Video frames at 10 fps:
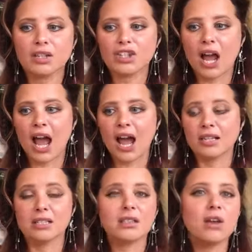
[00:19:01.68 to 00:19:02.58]
such
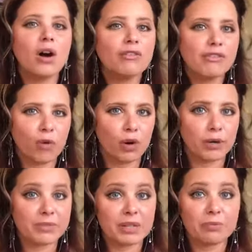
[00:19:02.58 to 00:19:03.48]
as thought
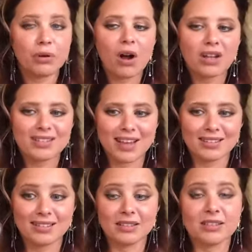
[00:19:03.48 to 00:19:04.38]
forms and
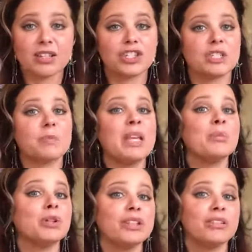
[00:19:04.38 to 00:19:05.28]
processes, such
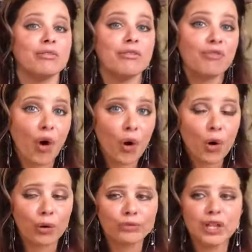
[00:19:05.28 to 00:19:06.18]
as people
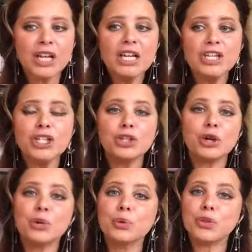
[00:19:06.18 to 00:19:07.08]
involved,
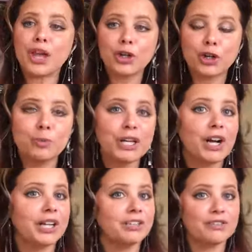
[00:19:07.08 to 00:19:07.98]
you know, they
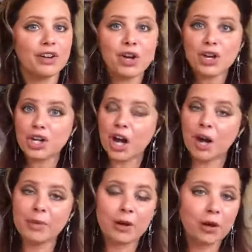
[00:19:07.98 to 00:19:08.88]
could be kind of
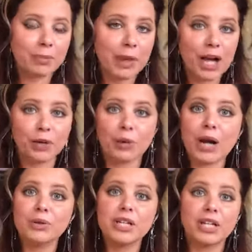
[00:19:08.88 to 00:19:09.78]
coming on
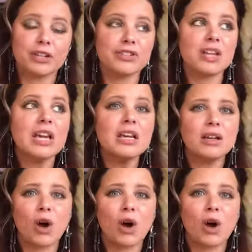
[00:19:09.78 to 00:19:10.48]
back around here.